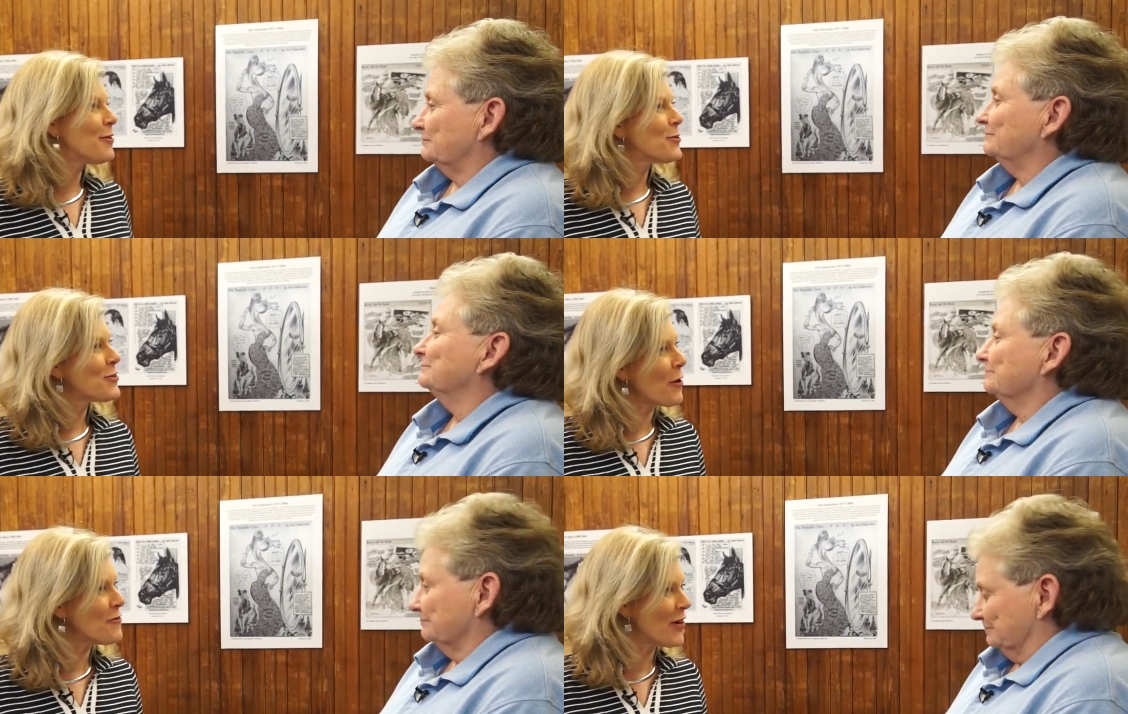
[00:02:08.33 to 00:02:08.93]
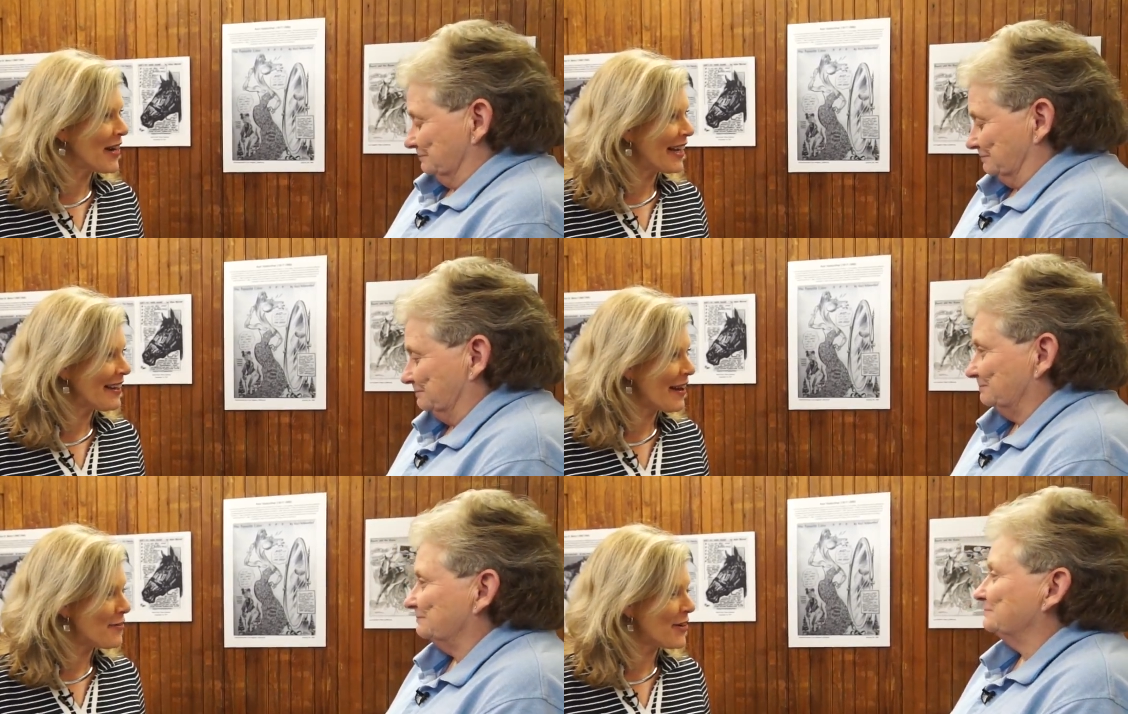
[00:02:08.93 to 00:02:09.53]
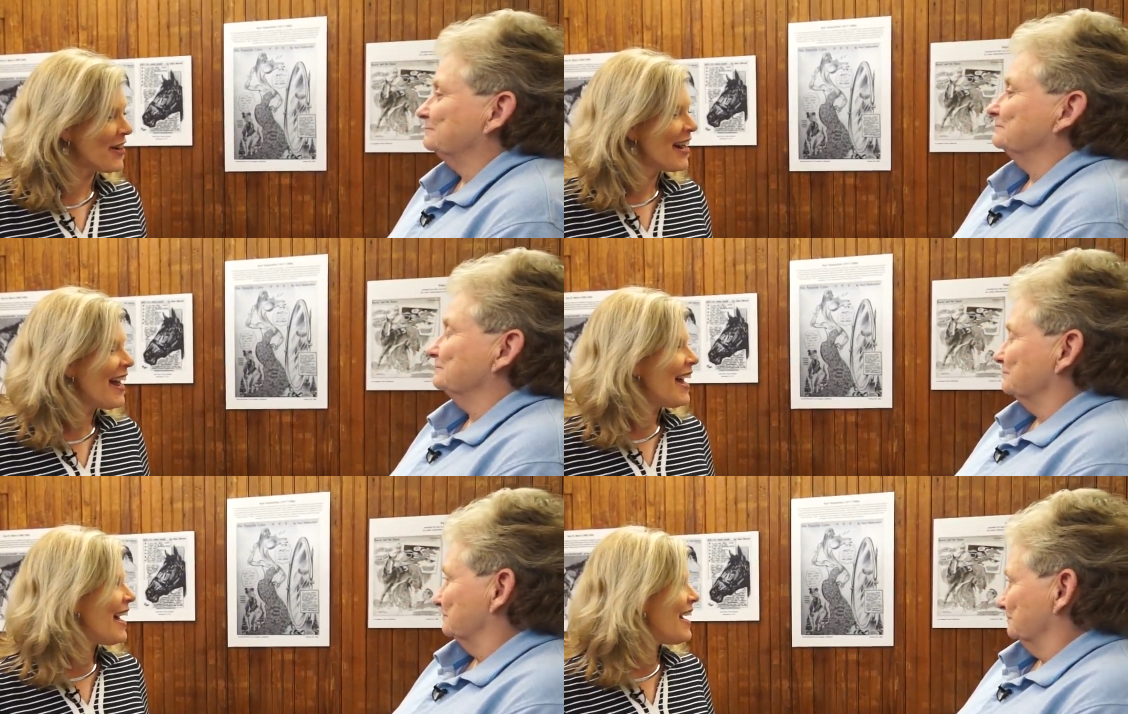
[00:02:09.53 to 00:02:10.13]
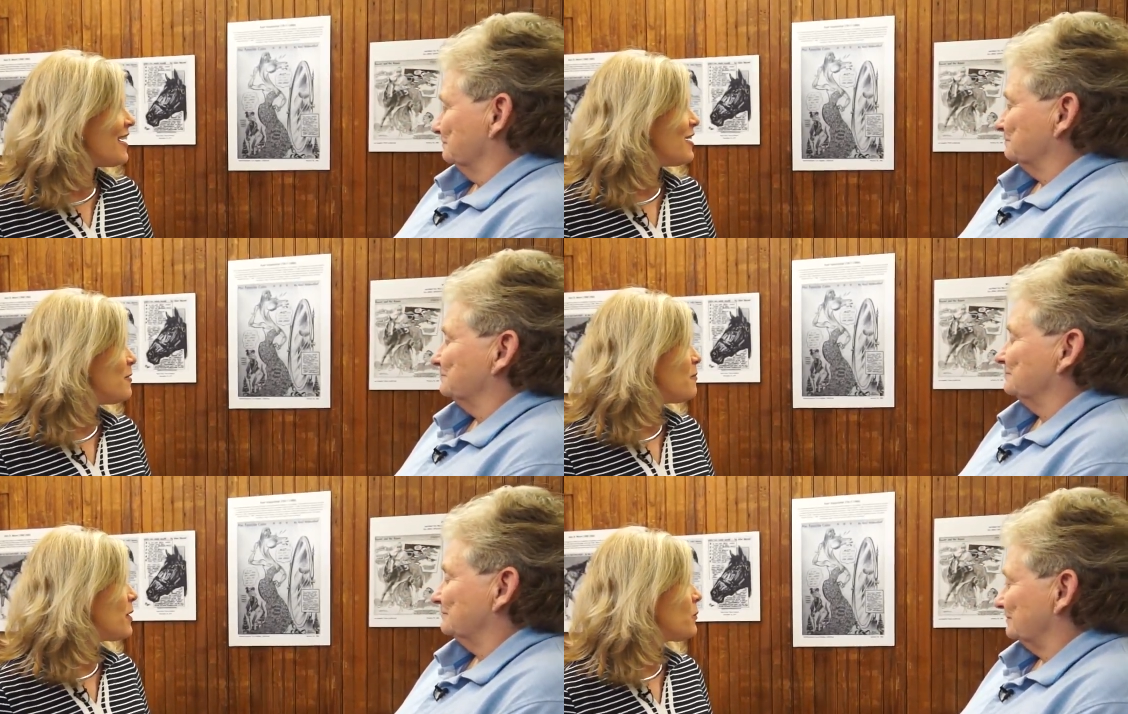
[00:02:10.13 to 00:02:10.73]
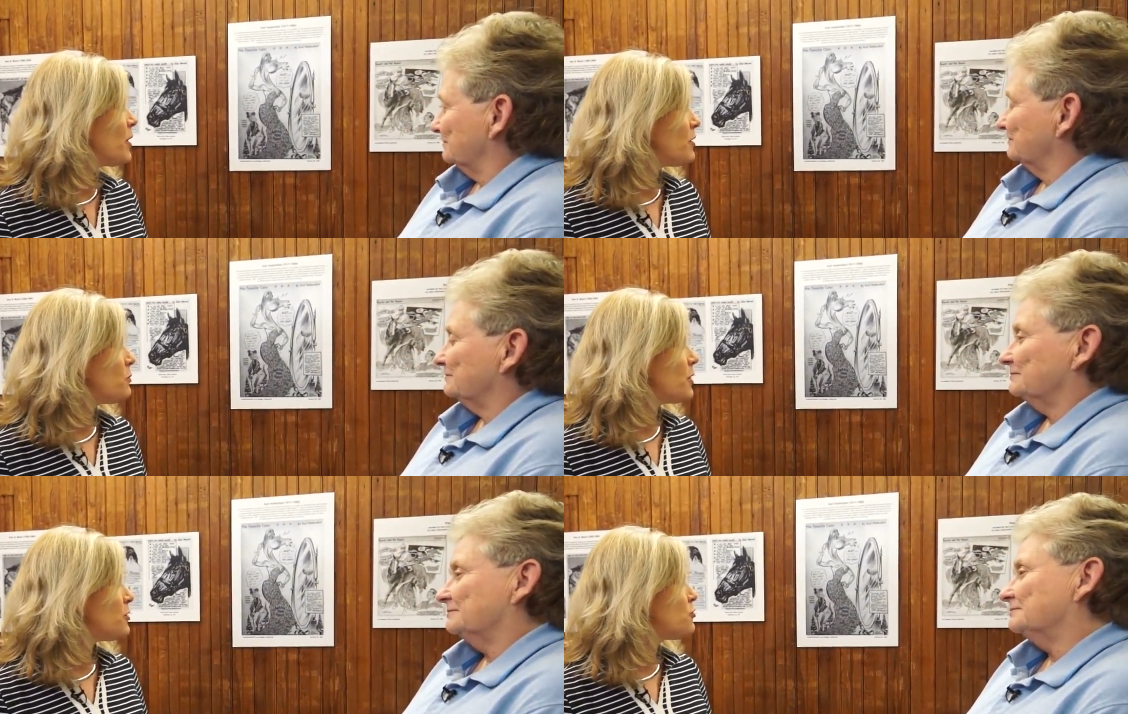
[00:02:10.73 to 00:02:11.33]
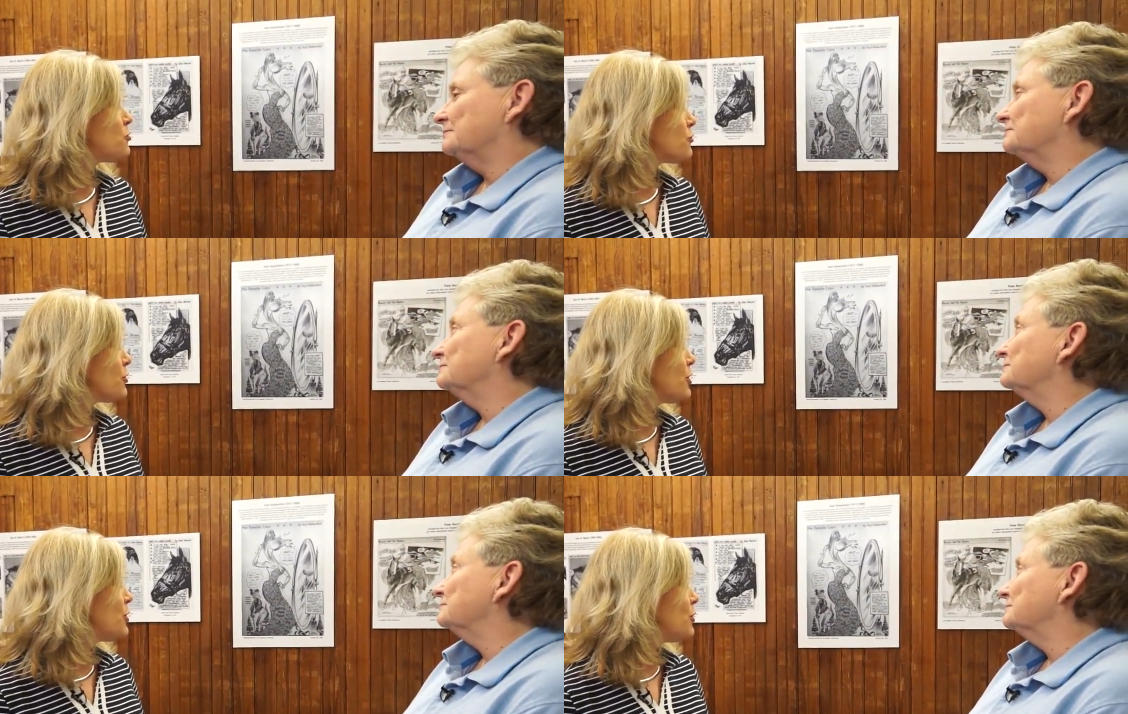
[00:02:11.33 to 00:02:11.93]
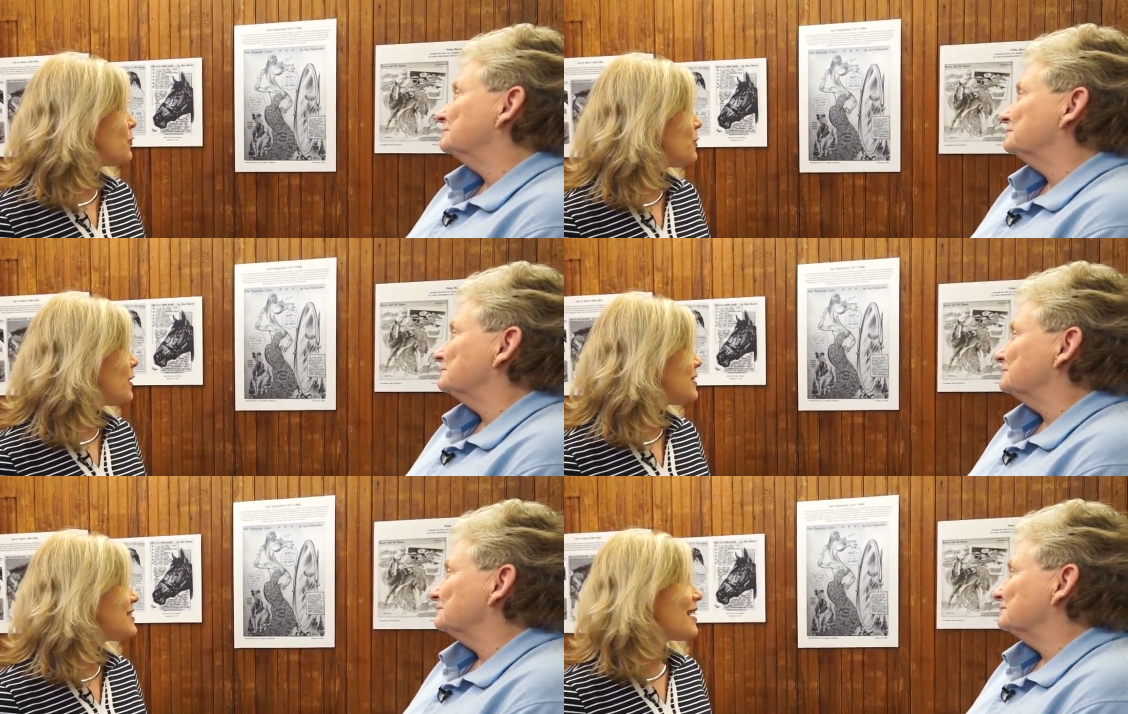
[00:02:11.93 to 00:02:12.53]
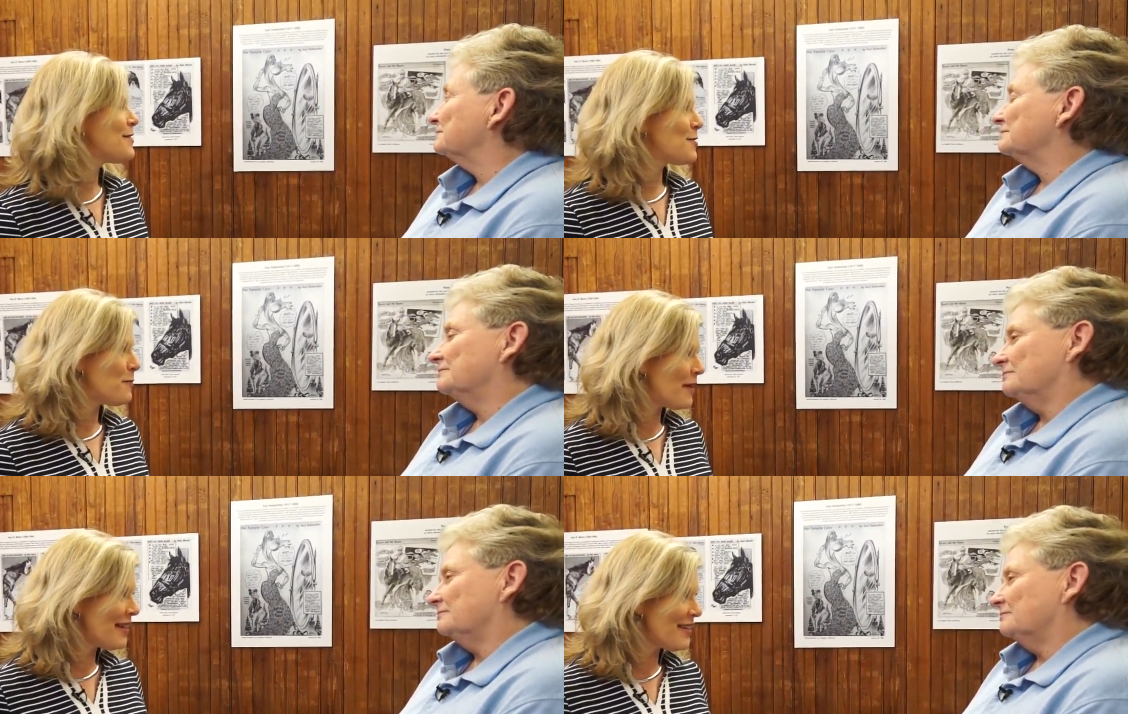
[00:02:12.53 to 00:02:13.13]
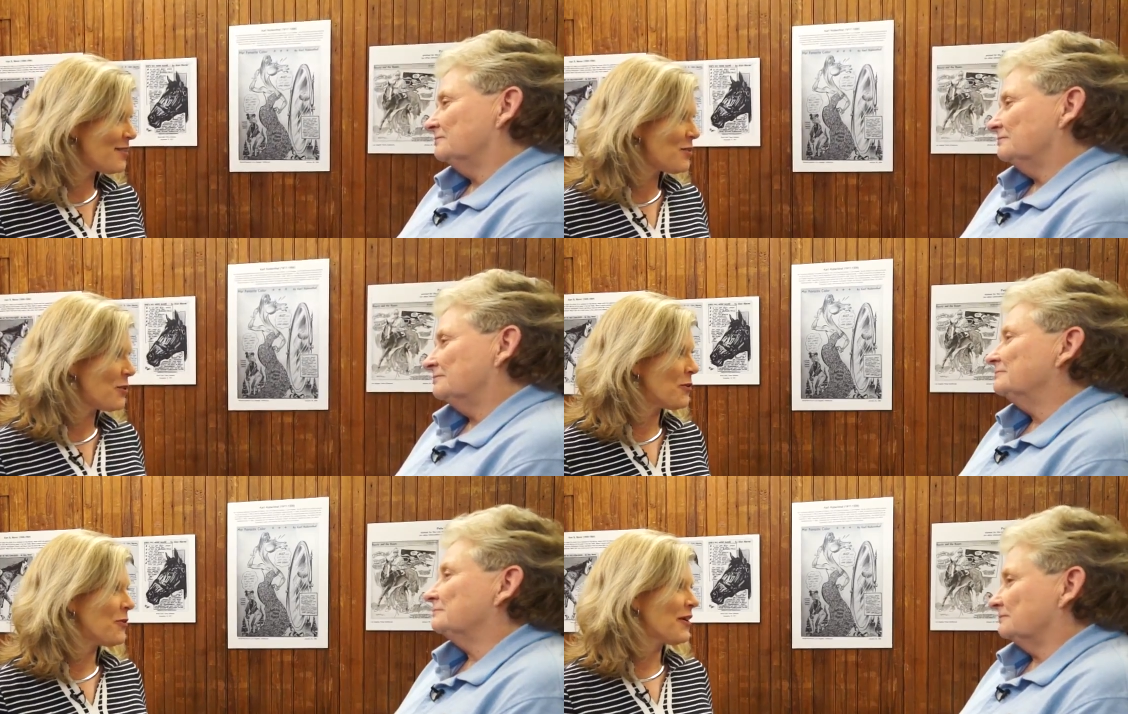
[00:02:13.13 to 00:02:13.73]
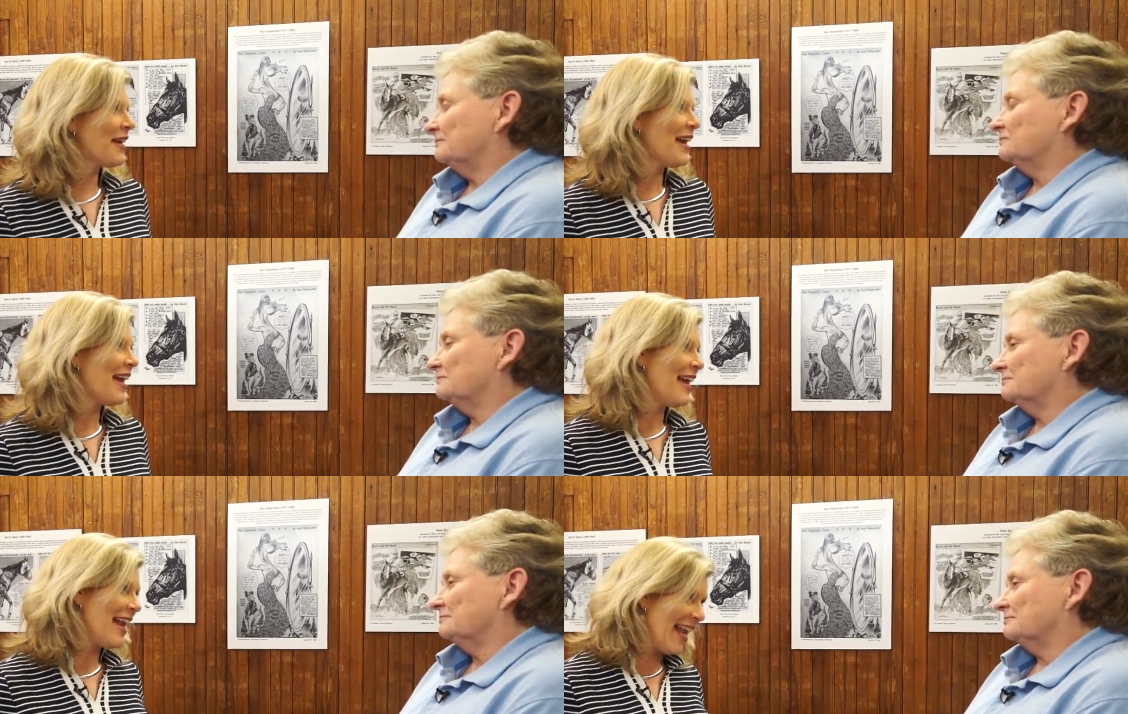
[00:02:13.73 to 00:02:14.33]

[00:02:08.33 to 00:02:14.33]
Speaker 1: they're so very mm-hmm. clever. Mm-hmm. Um, but what a, what a true testament to uh, a,